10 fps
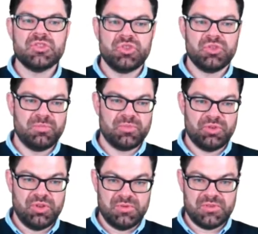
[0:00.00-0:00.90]
to
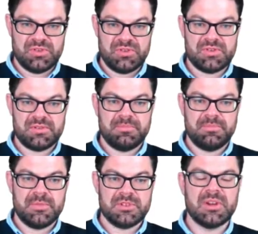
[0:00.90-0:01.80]
producers.
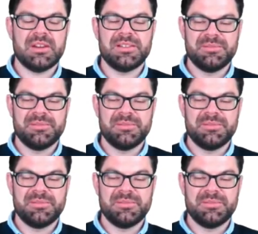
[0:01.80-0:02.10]
Sorry,